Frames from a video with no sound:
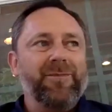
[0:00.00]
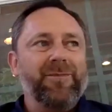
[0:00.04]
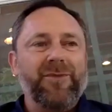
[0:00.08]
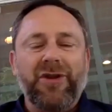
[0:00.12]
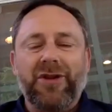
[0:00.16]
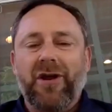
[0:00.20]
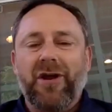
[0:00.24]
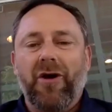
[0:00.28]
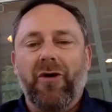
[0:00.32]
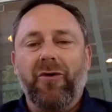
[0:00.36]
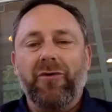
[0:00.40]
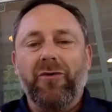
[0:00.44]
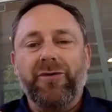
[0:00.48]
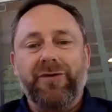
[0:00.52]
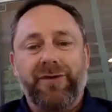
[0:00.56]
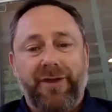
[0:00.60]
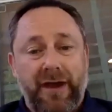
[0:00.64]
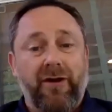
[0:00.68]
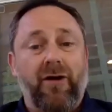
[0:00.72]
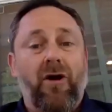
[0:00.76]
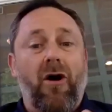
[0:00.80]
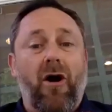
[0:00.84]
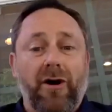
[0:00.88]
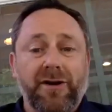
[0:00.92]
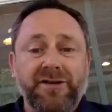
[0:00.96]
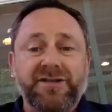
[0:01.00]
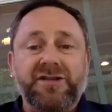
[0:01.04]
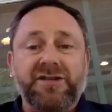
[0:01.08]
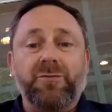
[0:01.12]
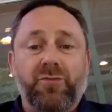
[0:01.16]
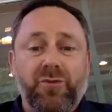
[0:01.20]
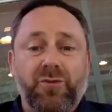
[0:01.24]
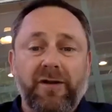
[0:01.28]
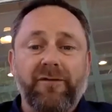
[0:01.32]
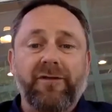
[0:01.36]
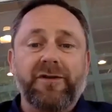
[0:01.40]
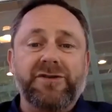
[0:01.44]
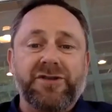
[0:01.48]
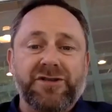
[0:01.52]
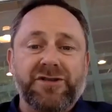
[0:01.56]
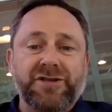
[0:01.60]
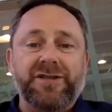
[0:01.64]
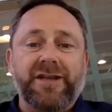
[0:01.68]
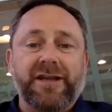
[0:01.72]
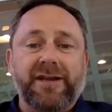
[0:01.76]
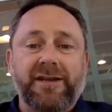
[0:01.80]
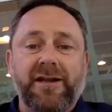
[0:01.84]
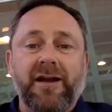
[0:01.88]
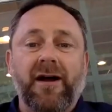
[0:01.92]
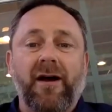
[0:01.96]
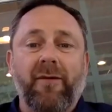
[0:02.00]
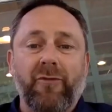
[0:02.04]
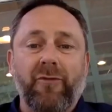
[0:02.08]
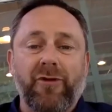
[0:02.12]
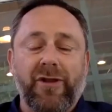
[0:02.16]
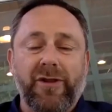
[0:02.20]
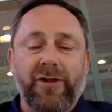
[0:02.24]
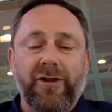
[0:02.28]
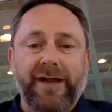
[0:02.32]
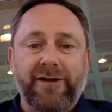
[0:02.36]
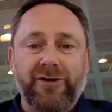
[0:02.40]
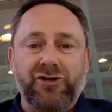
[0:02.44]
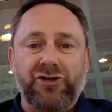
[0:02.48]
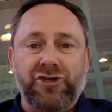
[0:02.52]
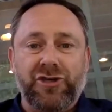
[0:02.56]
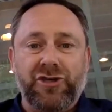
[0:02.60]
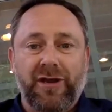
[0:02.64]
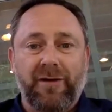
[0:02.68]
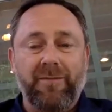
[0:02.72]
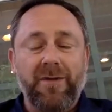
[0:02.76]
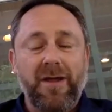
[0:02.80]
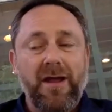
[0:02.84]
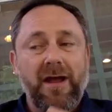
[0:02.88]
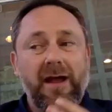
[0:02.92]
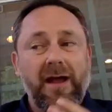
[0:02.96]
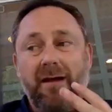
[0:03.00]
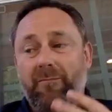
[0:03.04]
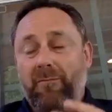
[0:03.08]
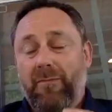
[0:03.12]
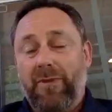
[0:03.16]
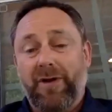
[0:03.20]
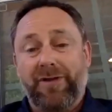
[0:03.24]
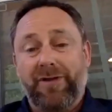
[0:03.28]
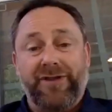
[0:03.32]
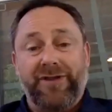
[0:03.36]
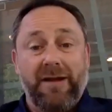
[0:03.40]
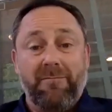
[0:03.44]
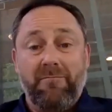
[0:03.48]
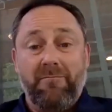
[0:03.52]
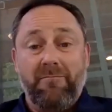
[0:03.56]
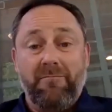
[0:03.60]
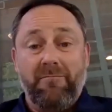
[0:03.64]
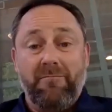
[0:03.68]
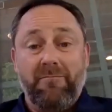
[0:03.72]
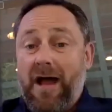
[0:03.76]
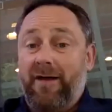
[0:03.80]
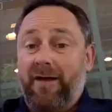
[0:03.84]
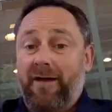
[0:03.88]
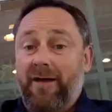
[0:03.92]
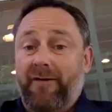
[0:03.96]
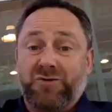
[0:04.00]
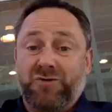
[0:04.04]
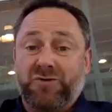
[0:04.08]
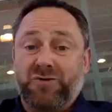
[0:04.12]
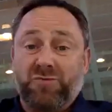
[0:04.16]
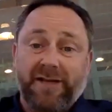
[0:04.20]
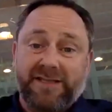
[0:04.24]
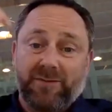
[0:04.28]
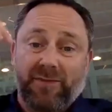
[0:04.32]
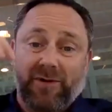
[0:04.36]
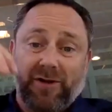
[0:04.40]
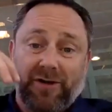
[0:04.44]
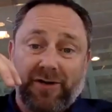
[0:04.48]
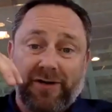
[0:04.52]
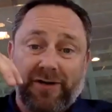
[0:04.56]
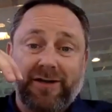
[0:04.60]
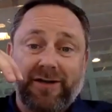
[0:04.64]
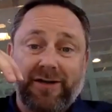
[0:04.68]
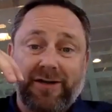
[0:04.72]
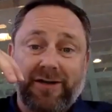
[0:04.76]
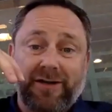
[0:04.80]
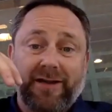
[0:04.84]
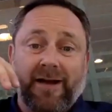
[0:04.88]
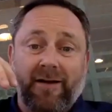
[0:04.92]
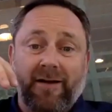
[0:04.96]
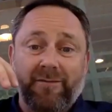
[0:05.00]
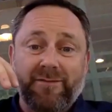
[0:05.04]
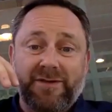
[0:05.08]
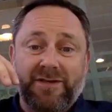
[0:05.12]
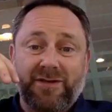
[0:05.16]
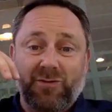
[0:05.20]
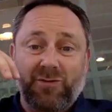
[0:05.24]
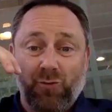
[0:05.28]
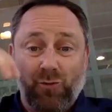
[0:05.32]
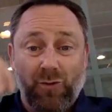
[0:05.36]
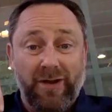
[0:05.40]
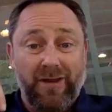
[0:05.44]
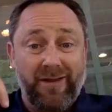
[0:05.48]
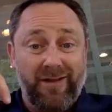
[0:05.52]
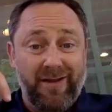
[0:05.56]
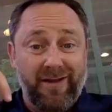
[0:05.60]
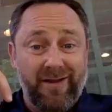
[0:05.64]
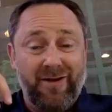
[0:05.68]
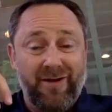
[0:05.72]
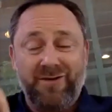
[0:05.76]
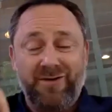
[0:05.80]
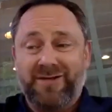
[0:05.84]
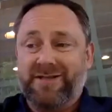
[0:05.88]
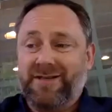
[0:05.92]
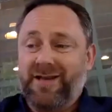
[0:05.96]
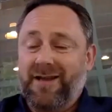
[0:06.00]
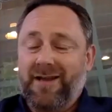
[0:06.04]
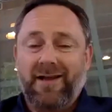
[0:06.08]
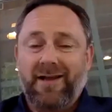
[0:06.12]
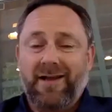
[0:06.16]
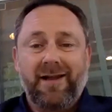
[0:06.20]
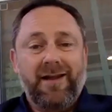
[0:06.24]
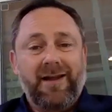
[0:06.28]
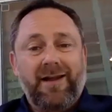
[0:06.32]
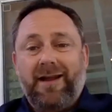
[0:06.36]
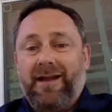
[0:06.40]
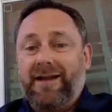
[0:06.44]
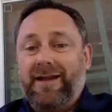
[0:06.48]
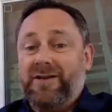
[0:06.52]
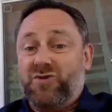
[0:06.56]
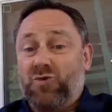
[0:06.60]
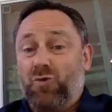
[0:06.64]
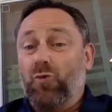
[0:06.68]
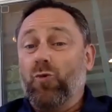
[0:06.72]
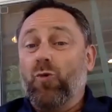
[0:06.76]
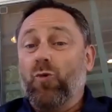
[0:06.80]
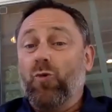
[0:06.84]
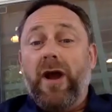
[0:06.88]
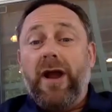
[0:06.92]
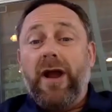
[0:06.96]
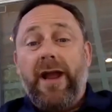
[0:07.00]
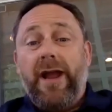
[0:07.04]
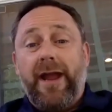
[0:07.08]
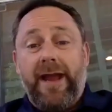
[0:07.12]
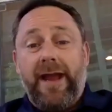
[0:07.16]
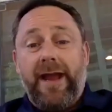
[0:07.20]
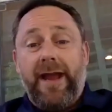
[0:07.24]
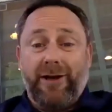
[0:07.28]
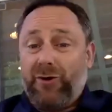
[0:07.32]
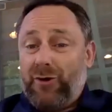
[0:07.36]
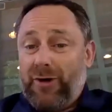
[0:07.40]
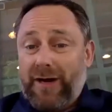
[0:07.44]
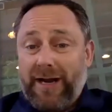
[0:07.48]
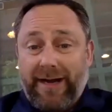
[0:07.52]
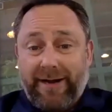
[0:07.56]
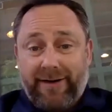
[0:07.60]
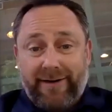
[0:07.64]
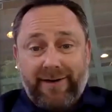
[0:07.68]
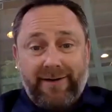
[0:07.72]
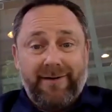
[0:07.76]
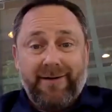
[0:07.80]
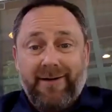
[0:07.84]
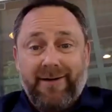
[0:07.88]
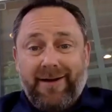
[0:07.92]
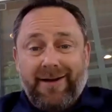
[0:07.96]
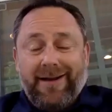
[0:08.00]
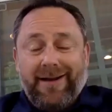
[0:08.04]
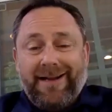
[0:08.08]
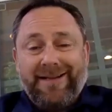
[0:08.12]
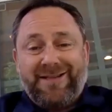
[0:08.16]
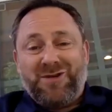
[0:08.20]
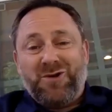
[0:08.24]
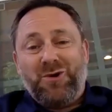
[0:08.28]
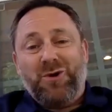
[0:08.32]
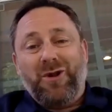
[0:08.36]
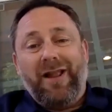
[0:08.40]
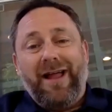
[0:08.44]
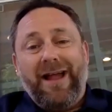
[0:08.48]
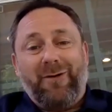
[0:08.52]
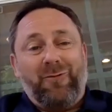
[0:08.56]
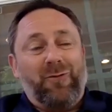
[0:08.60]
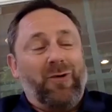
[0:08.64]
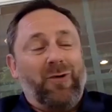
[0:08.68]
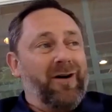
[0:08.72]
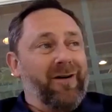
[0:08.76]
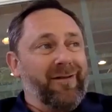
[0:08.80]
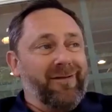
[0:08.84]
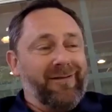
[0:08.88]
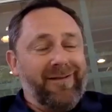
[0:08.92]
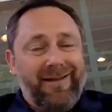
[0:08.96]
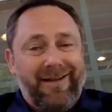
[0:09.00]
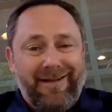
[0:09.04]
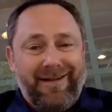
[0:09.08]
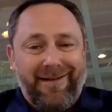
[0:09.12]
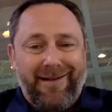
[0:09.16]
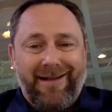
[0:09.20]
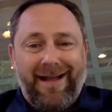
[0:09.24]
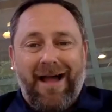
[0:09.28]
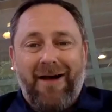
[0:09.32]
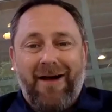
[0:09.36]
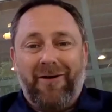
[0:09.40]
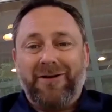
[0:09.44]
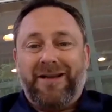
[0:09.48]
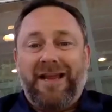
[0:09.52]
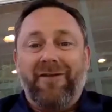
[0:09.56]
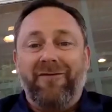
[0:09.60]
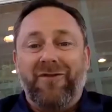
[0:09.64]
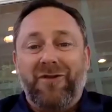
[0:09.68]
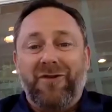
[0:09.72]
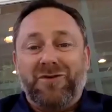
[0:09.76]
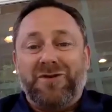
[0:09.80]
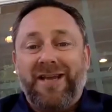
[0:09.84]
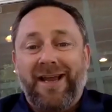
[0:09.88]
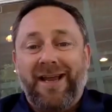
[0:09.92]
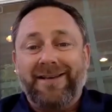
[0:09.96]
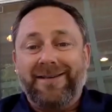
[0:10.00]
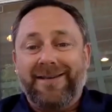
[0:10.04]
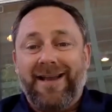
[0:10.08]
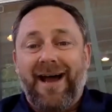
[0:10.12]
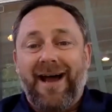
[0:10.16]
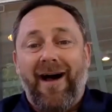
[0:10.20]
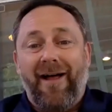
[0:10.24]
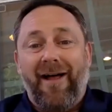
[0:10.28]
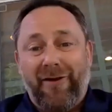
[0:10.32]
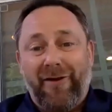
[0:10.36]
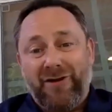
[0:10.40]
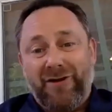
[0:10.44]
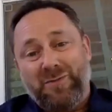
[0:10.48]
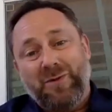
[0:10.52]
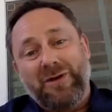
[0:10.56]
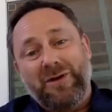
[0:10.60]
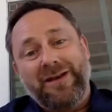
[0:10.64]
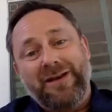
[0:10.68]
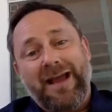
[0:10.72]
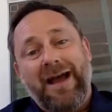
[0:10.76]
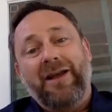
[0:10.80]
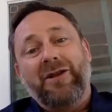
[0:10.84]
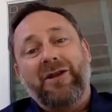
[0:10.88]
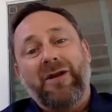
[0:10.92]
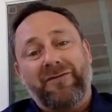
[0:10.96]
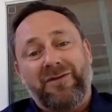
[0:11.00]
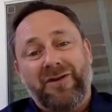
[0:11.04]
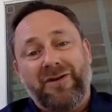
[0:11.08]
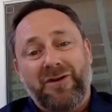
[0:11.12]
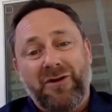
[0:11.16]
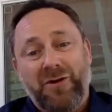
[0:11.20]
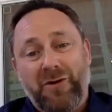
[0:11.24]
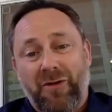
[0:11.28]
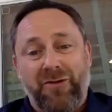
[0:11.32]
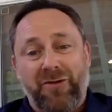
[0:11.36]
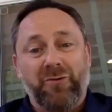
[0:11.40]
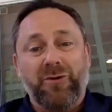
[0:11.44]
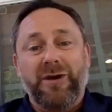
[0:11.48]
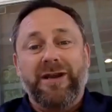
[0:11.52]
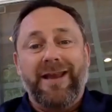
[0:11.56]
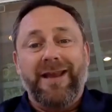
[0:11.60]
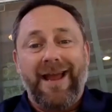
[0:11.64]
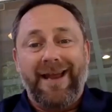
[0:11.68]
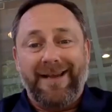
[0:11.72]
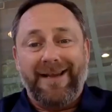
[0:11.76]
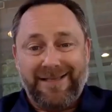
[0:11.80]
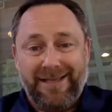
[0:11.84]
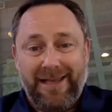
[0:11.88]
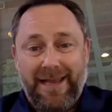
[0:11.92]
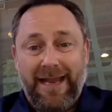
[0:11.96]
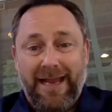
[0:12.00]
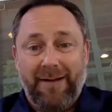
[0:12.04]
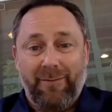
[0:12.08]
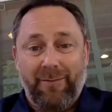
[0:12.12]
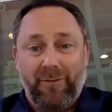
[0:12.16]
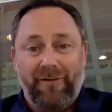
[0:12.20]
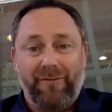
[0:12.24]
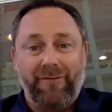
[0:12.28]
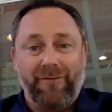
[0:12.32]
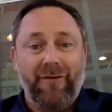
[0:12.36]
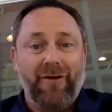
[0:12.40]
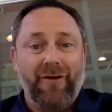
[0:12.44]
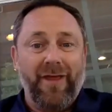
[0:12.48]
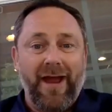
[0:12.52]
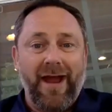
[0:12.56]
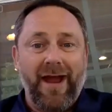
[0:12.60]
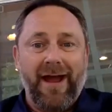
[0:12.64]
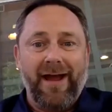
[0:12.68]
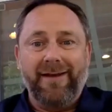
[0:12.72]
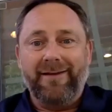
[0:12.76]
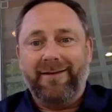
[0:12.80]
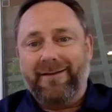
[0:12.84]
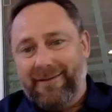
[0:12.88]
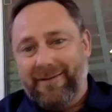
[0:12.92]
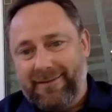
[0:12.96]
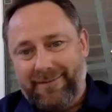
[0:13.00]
You know, there are some privileges that come with leadership, but the amount of responsibility that comes with those is way greater it's sort of like, well, uh, I'll give you ten dollars, but now you have to do three days labor for that.